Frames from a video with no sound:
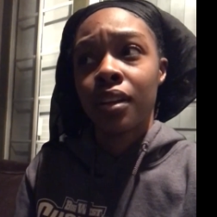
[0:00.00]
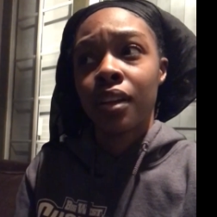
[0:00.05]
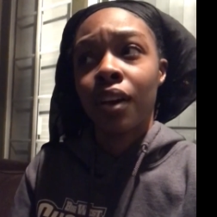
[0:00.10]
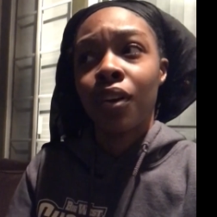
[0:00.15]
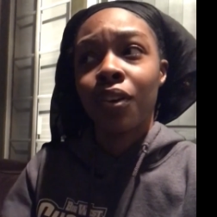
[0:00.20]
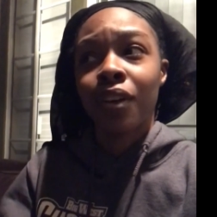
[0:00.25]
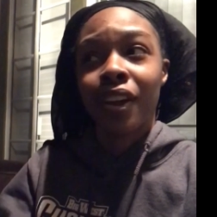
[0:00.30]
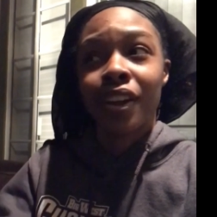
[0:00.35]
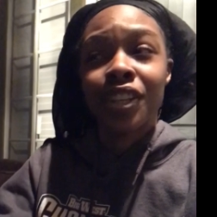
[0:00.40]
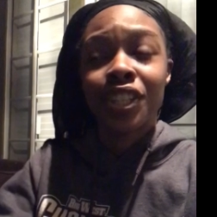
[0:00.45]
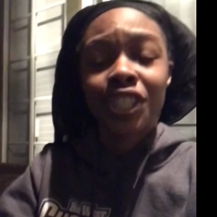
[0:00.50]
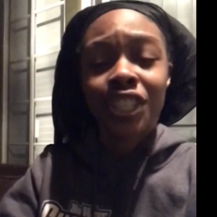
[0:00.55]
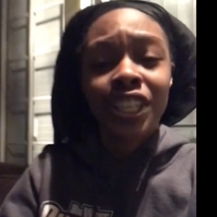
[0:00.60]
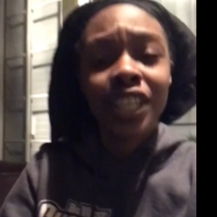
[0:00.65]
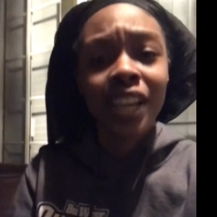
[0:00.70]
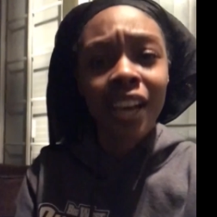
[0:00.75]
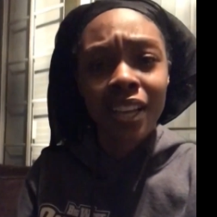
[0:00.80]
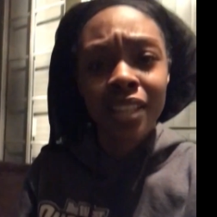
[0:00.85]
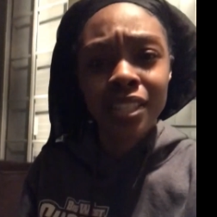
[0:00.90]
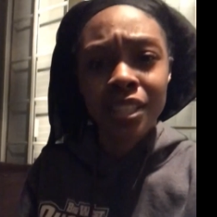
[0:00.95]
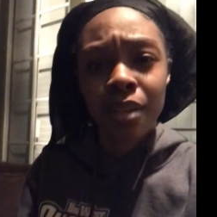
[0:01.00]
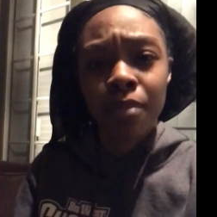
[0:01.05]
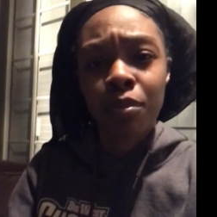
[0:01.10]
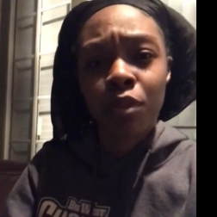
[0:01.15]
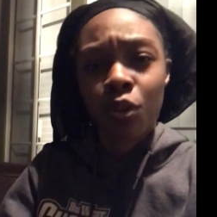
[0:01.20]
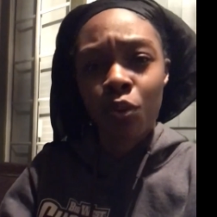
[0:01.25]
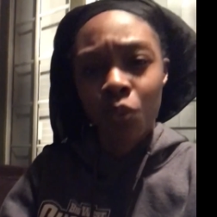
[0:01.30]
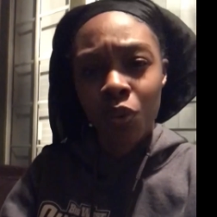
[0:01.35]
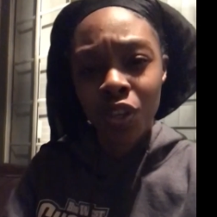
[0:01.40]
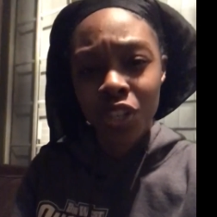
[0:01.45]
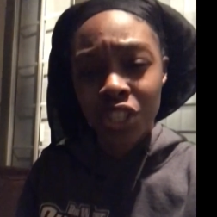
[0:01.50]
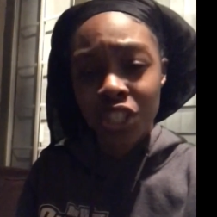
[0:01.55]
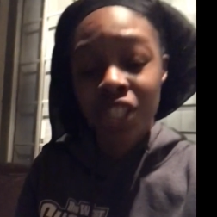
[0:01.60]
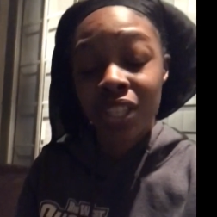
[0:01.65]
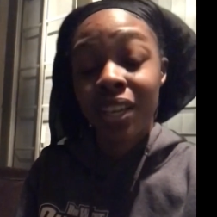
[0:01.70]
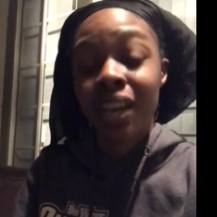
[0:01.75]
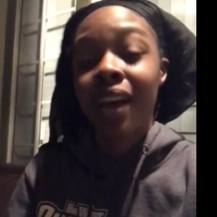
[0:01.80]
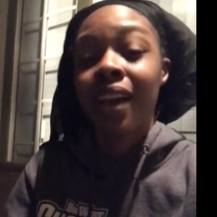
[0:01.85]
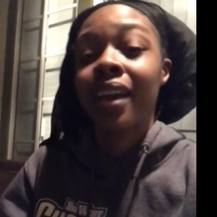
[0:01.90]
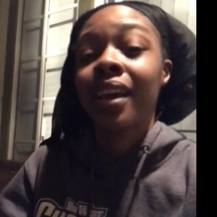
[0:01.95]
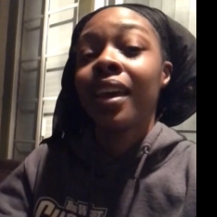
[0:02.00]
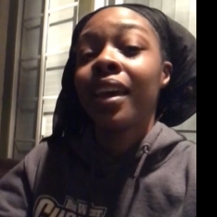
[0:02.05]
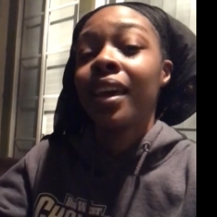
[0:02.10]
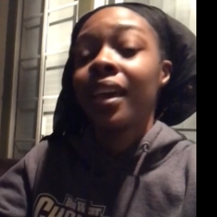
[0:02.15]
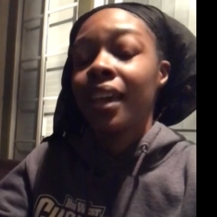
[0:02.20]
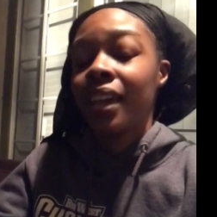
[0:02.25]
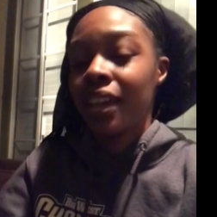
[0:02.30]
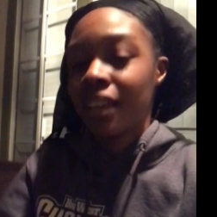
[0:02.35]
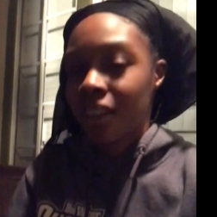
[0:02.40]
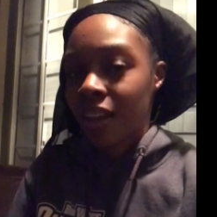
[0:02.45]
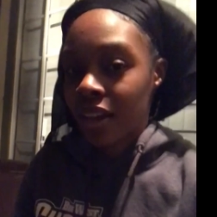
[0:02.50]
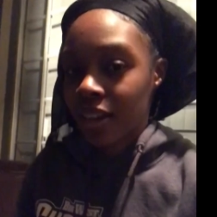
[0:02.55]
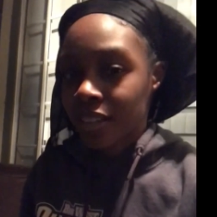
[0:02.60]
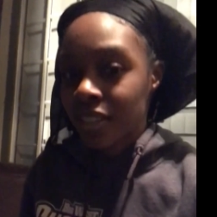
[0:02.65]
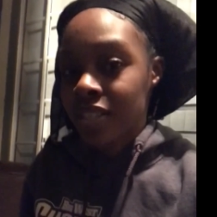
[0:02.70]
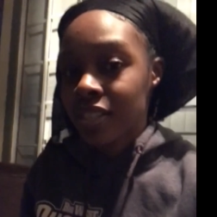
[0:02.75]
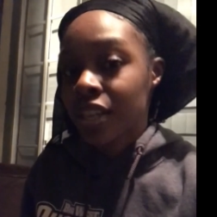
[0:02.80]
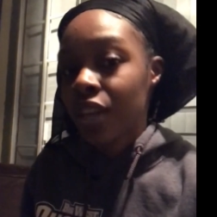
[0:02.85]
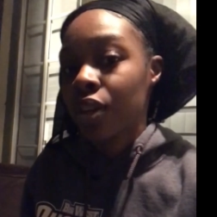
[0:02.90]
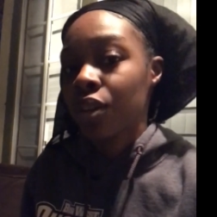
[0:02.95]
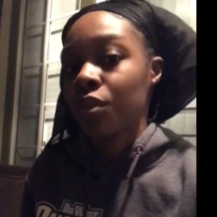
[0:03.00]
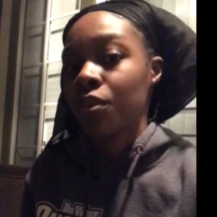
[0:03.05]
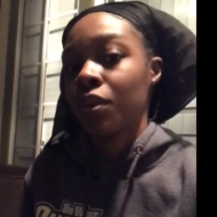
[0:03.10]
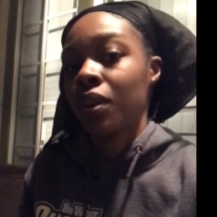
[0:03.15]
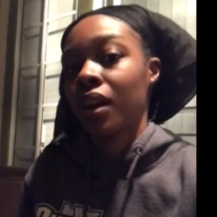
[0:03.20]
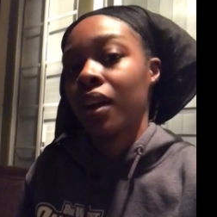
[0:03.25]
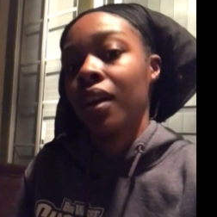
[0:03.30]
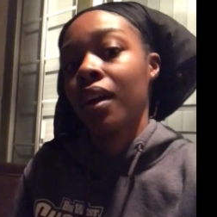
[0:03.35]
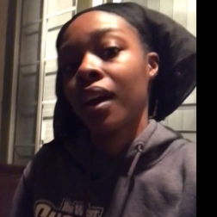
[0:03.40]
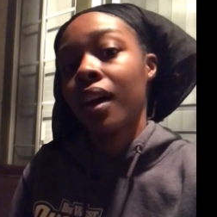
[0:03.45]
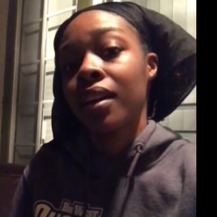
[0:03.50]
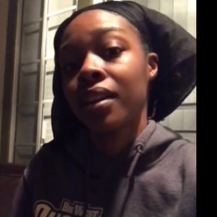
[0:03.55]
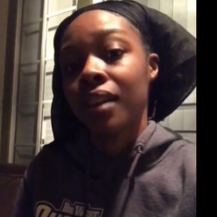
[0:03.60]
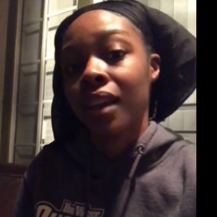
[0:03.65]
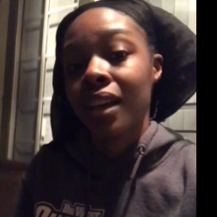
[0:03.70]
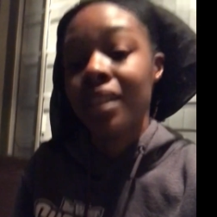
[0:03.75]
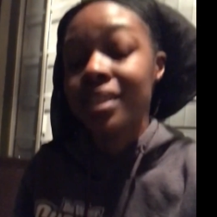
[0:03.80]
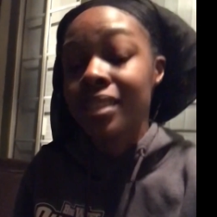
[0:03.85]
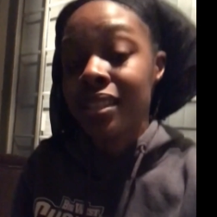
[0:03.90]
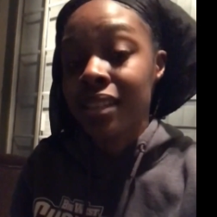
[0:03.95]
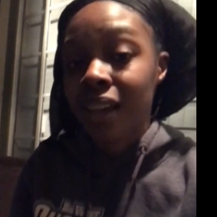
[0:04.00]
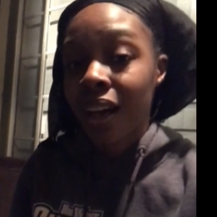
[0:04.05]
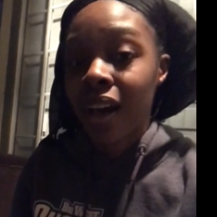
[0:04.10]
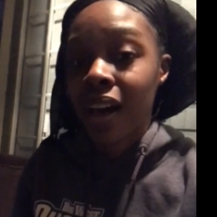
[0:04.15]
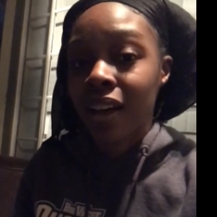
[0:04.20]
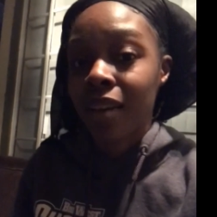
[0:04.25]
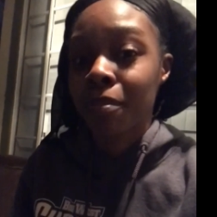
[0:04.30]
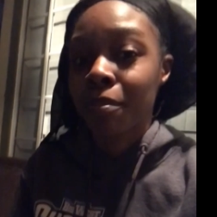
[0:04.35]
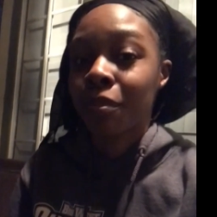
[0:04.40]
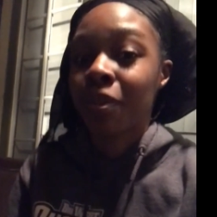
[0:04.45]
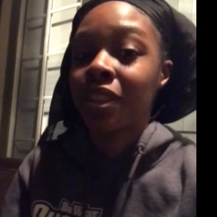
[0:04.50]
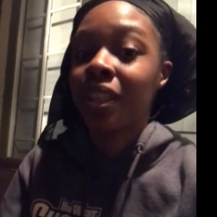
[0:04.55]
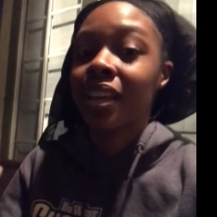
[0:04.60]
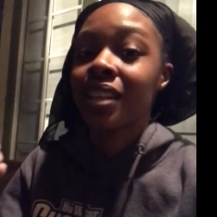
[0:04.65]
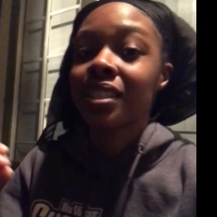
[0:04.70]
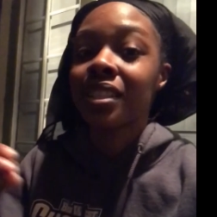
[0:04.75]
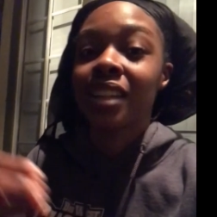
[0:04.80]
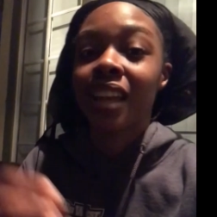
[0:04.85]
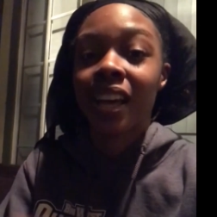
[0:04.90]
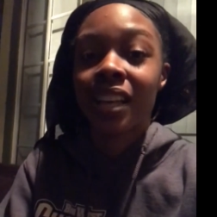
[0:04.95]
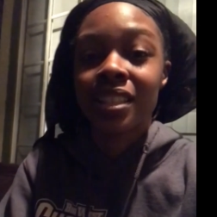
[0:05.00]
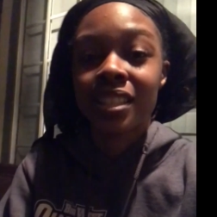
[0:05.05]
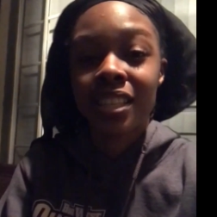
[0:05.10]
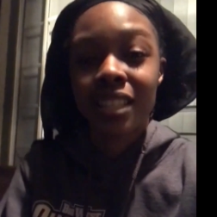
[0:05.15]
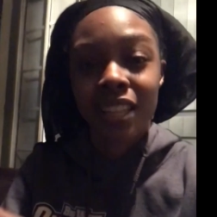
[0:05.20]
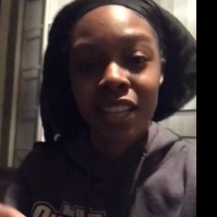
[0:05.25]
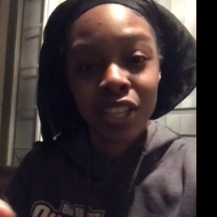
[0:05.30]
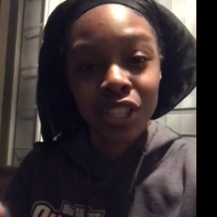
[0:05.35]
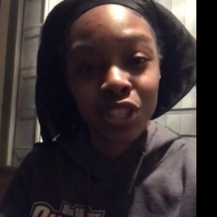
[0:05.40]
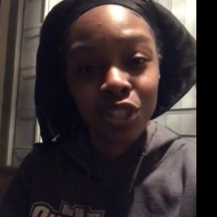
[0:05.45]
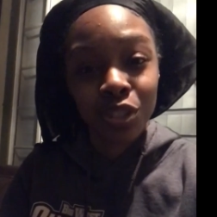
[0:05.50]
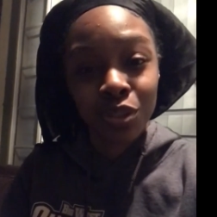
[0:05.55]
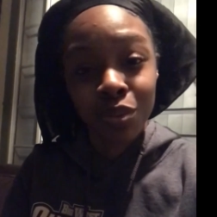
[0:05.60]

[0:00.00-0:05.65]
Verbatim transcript: okay she got something what does she got and I can tell you what I got, and that's God. But that's not to let